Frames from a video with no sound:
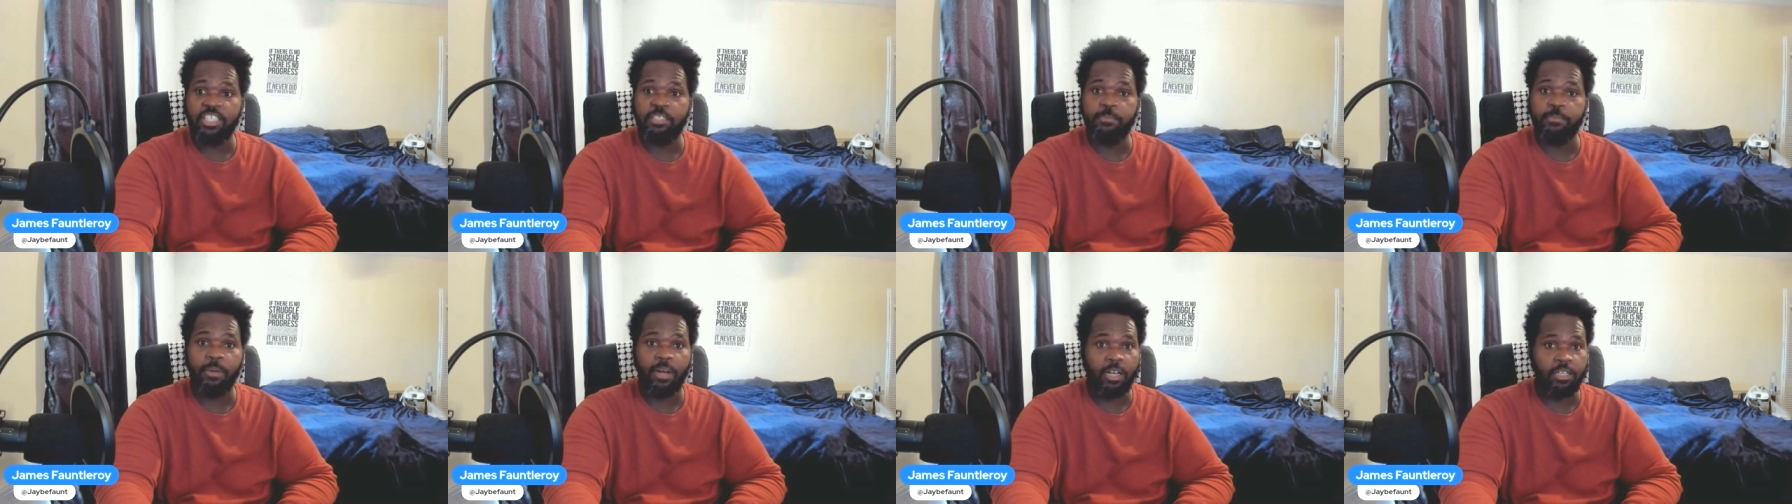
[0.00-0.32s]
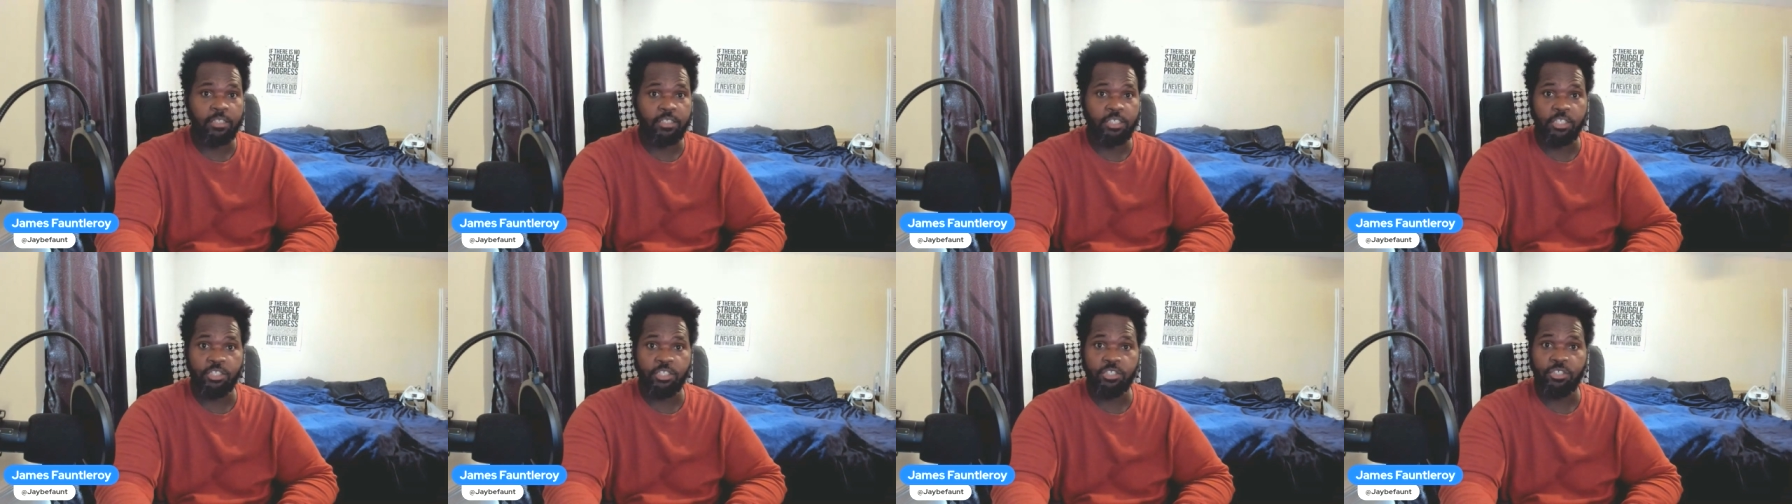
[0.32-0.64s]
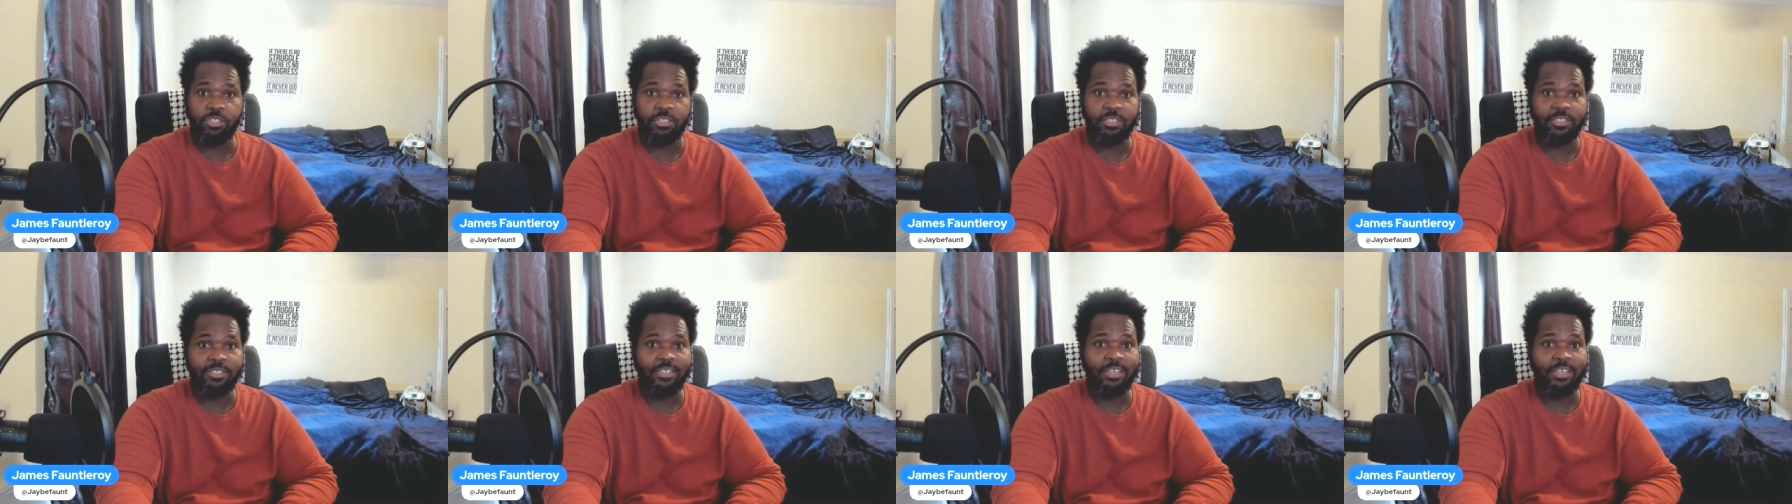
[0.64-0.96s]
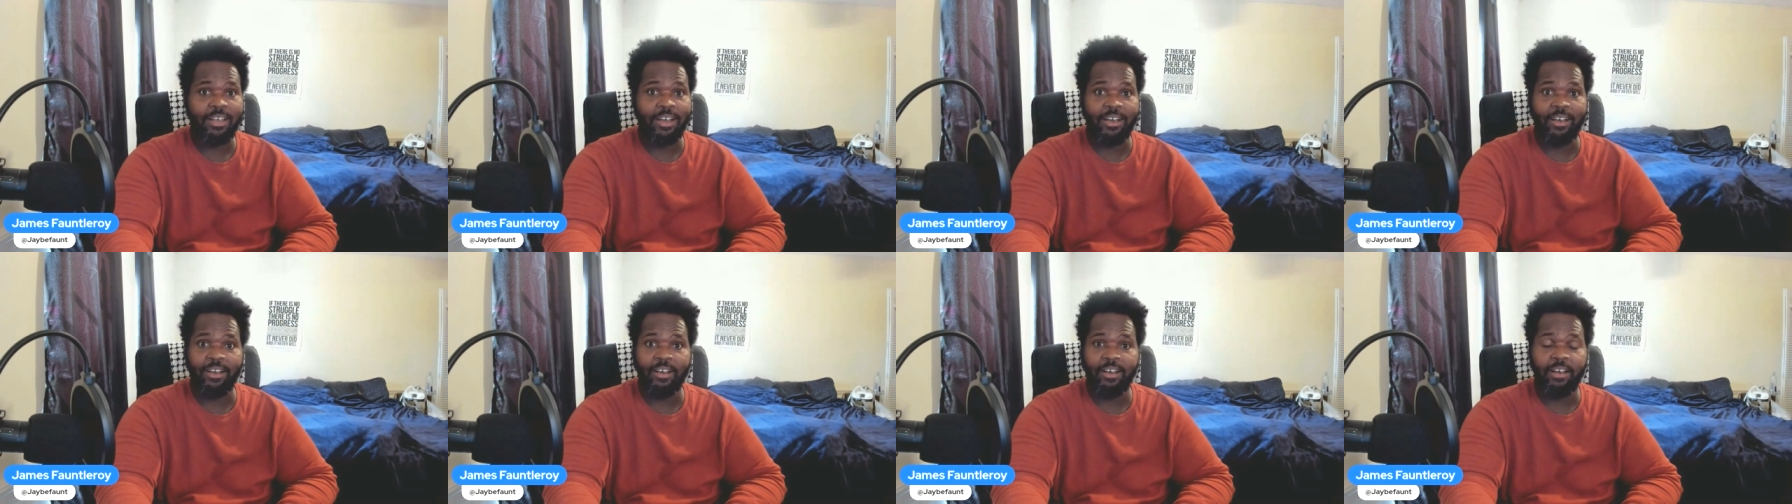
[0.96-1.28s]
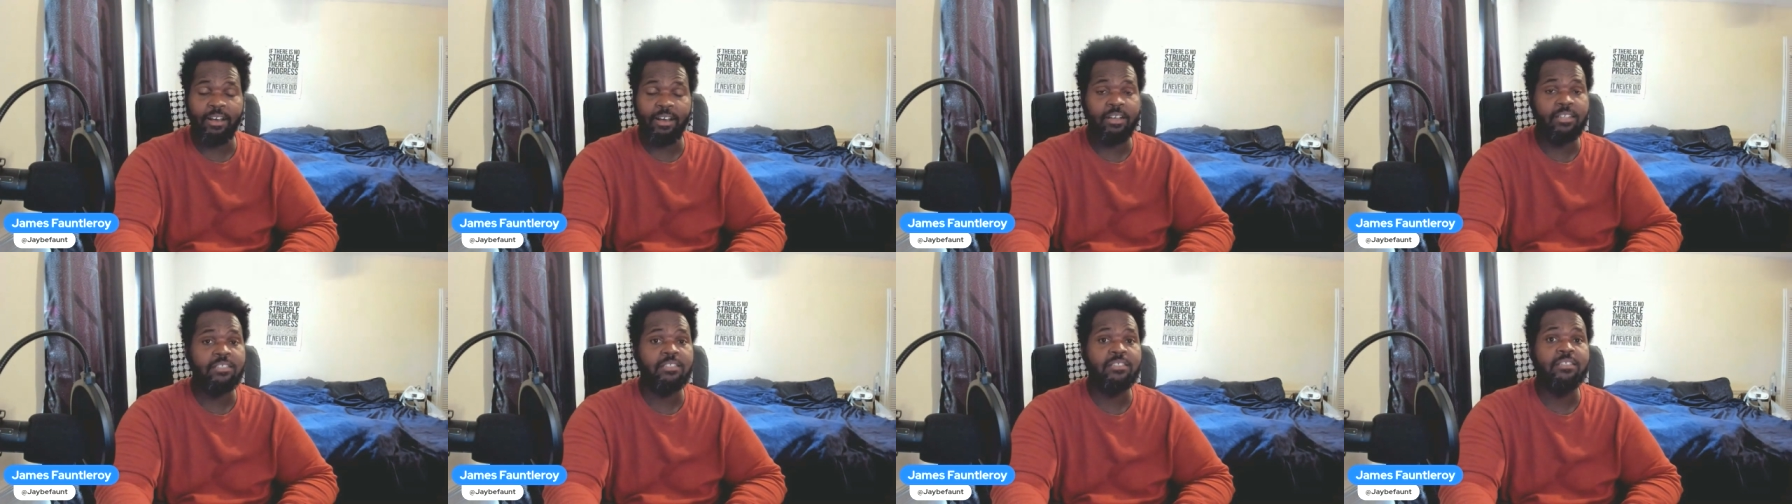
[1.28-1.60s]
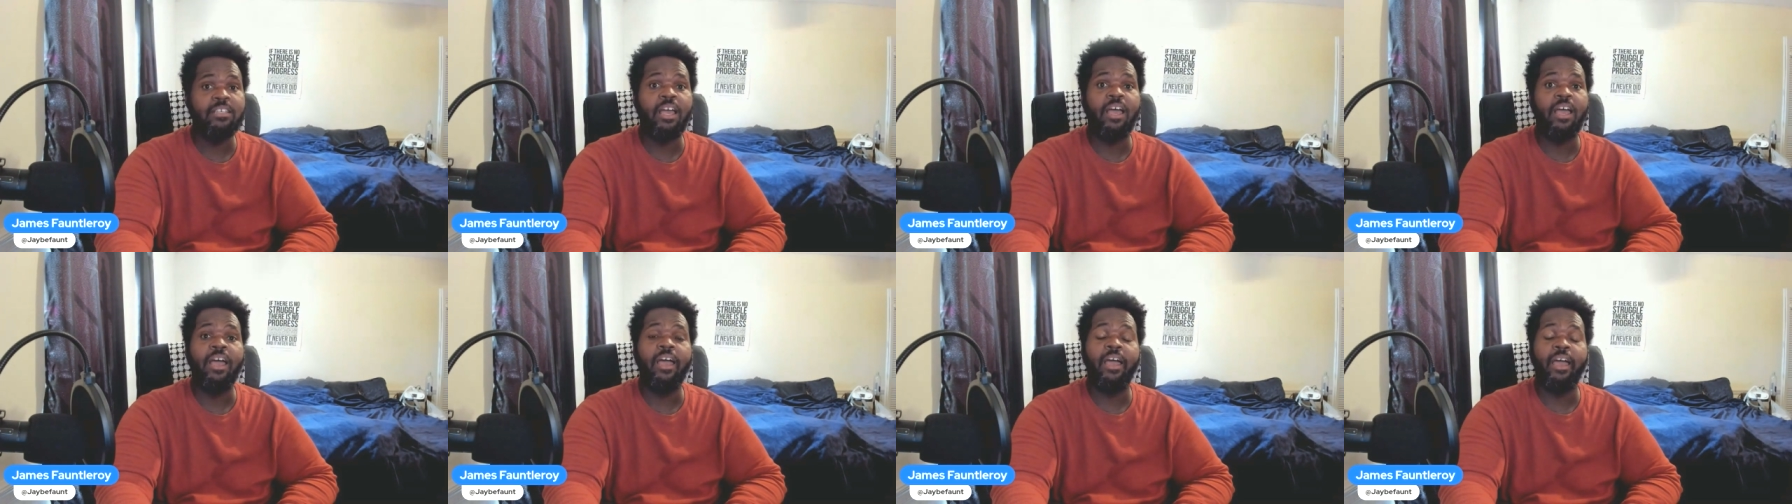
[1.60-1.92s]
these politicians got
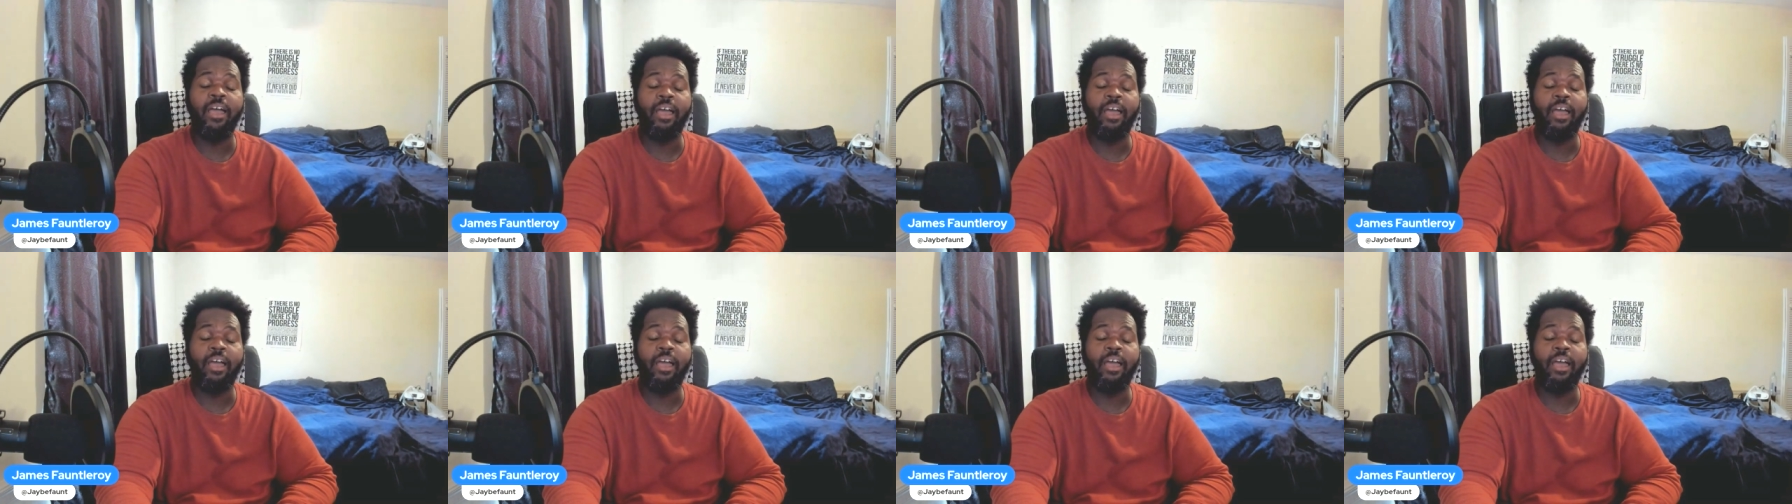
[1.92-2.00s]
us